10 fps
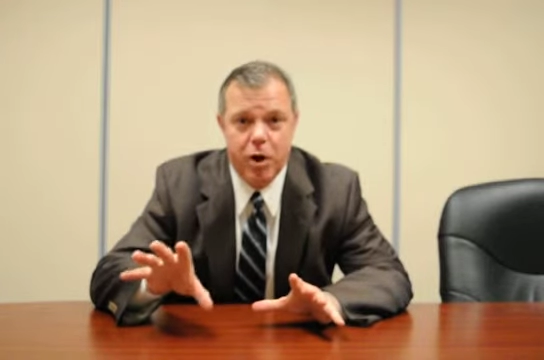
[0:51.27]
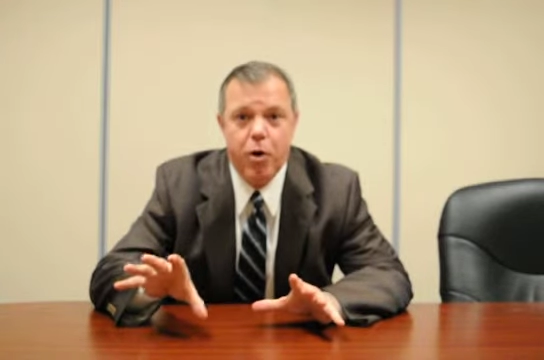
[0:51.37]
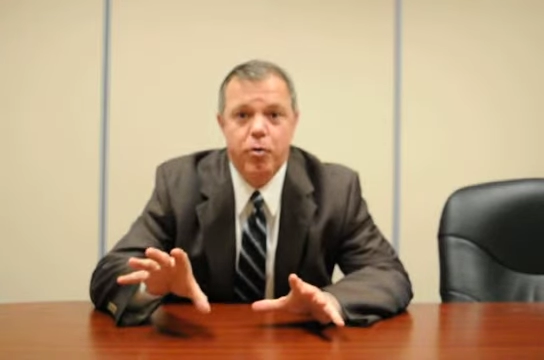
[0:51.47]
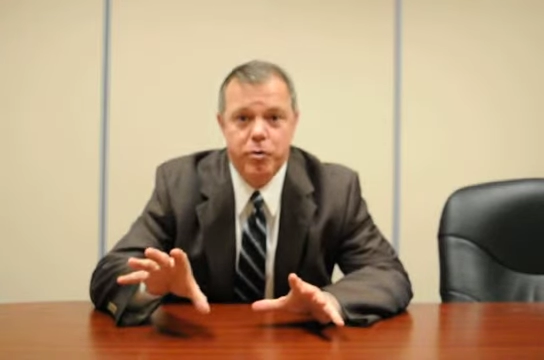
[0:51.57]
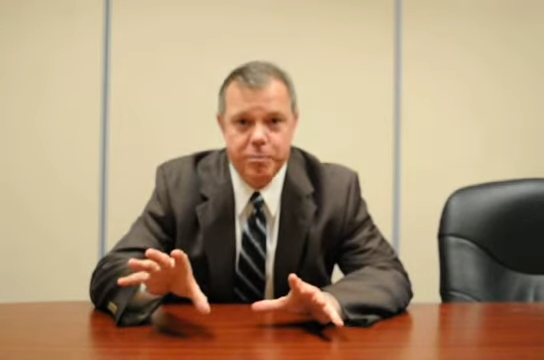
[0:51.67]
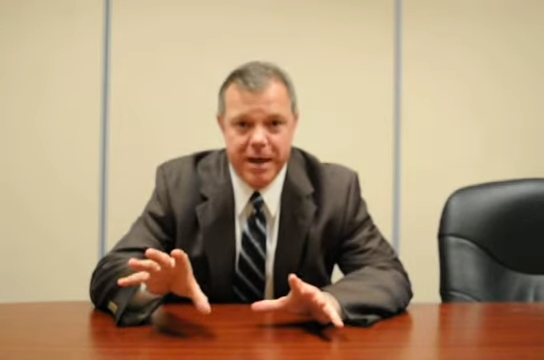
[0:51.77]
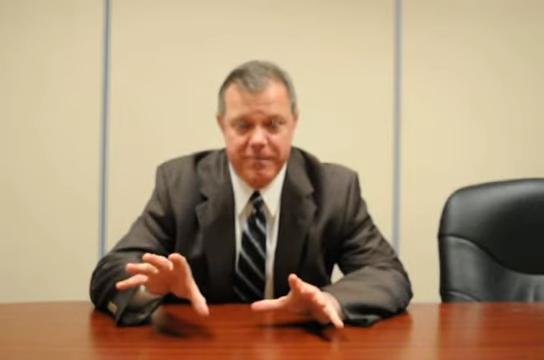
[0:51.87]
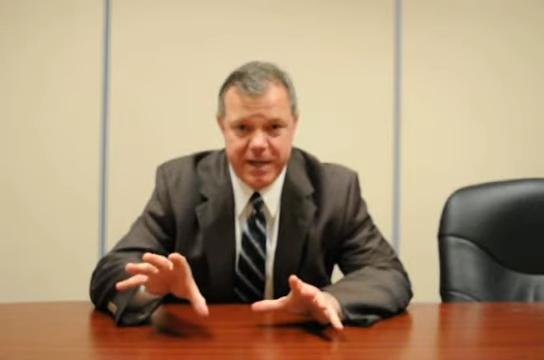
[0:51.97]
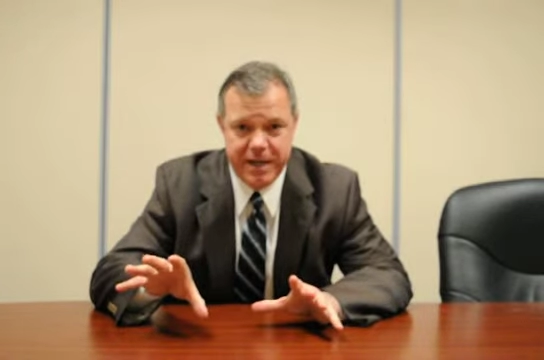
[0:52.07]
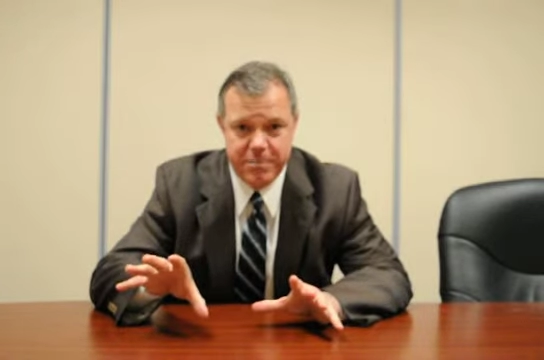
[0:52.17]
owned by
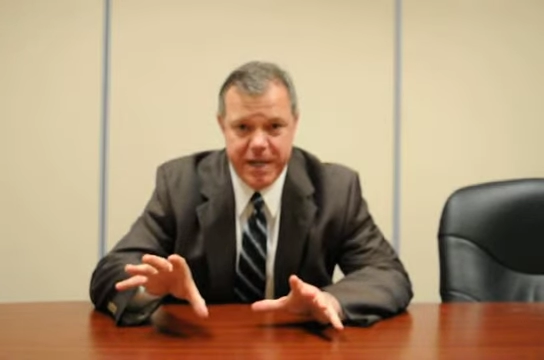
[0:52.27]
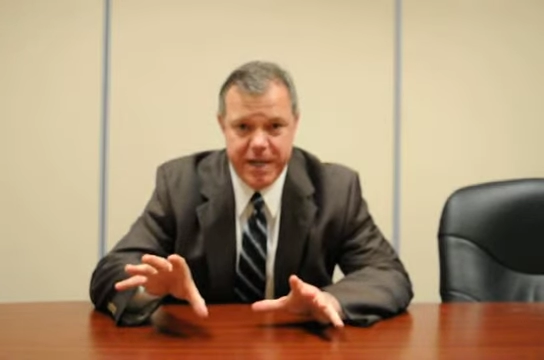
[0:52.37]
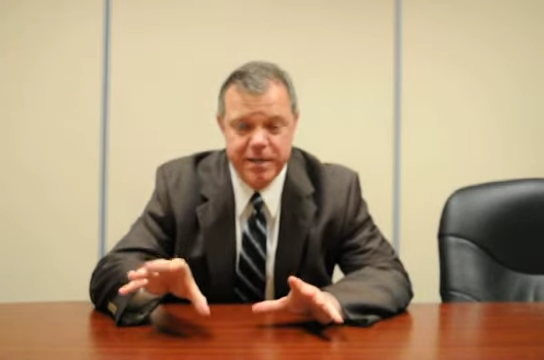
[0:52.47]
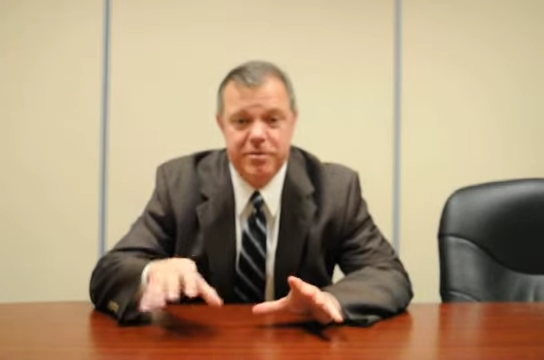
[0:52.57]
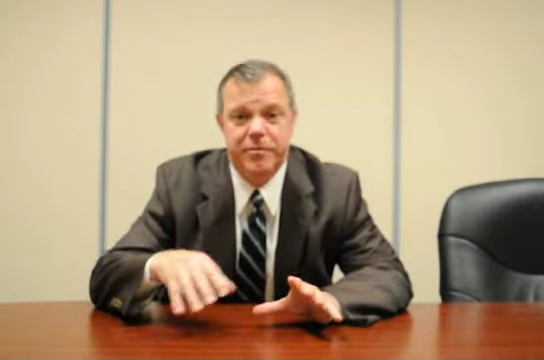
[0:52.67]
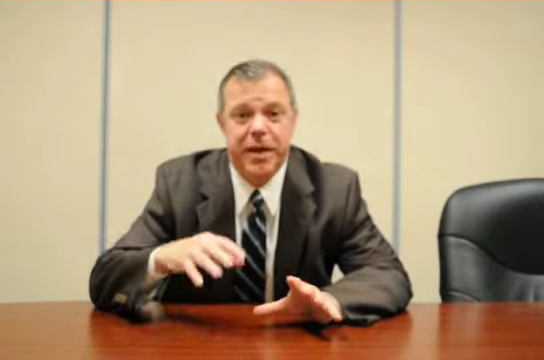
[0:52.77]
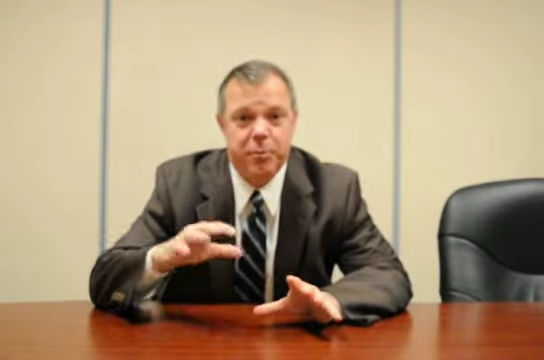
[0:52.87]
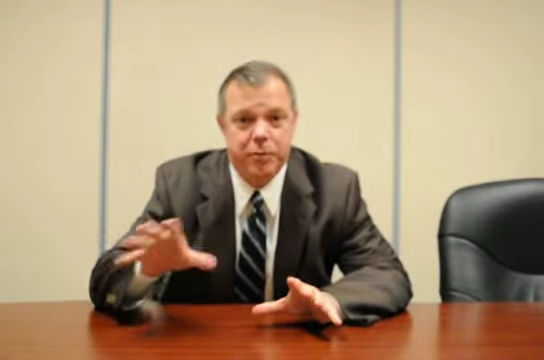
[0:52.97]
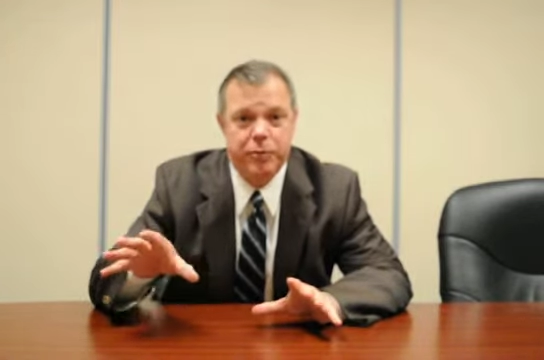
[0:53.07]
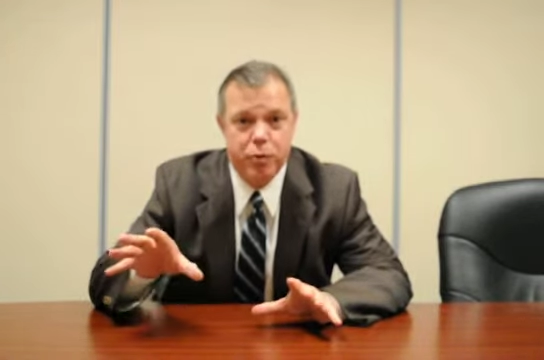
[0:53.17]
Fannie Mae is
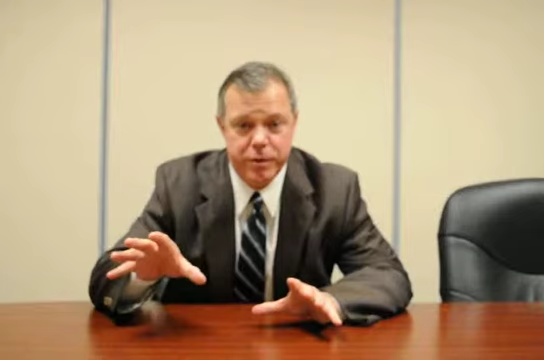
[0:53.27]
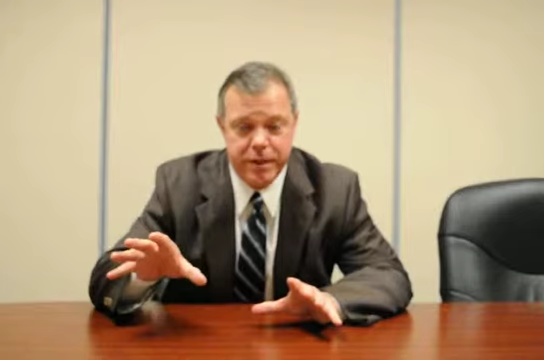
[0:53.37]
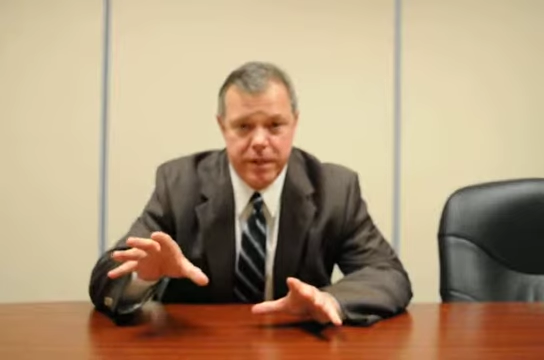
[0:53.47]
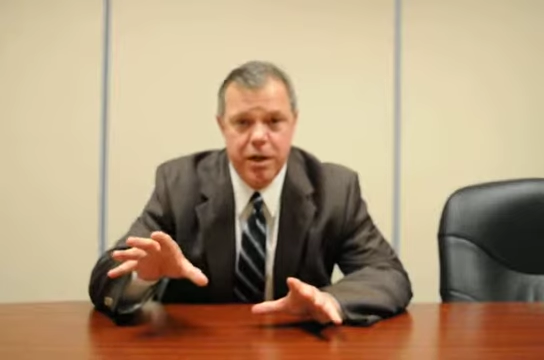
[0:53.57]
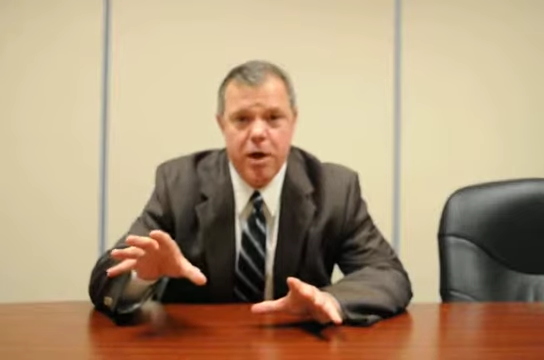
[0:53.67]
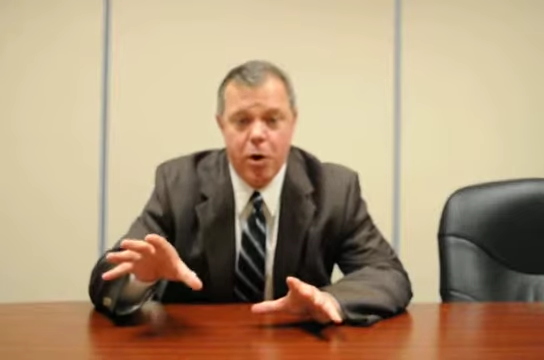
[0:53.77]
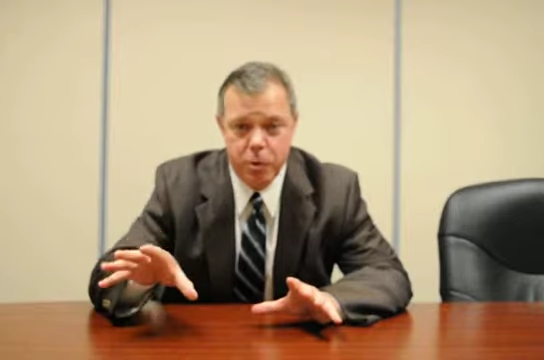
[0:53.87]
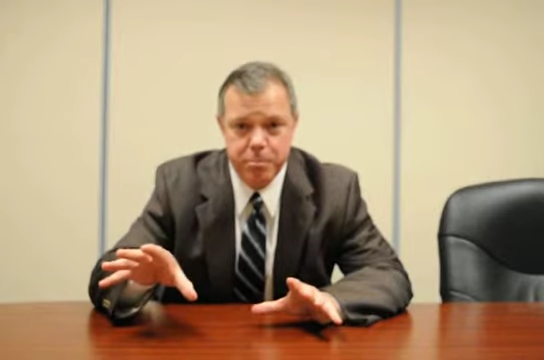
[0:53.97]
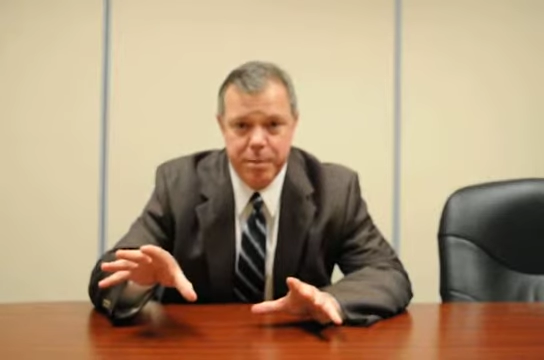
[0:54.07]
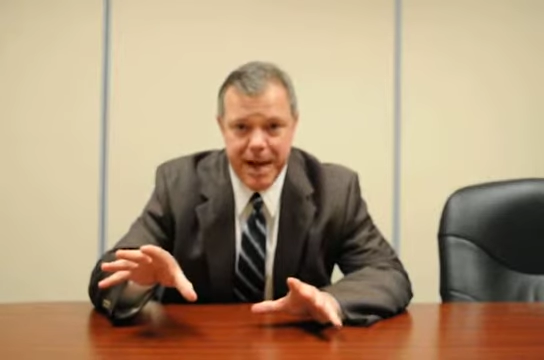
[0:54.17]
available for the
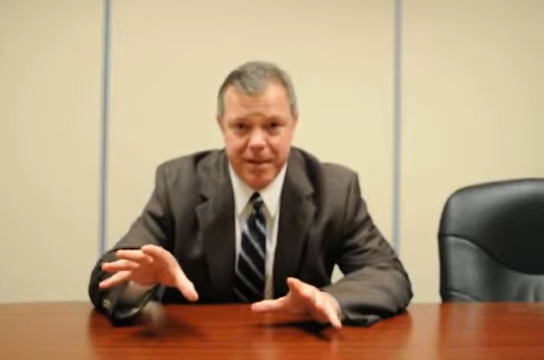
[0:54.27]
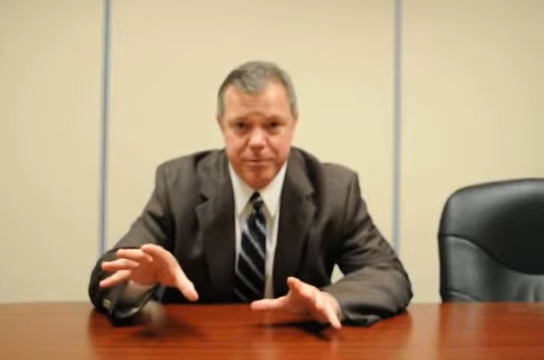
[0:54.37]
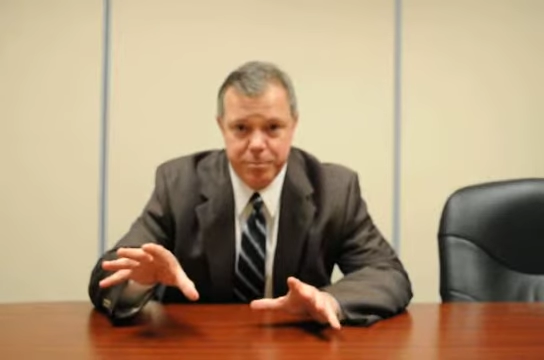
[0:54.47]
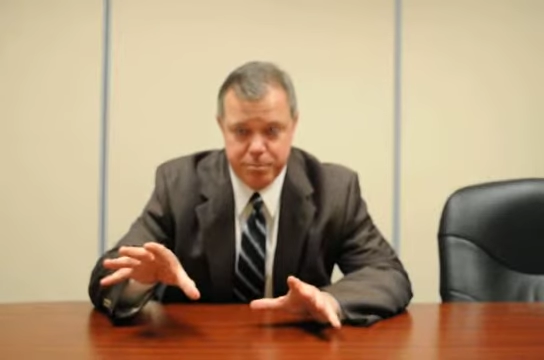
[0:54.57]
HomePath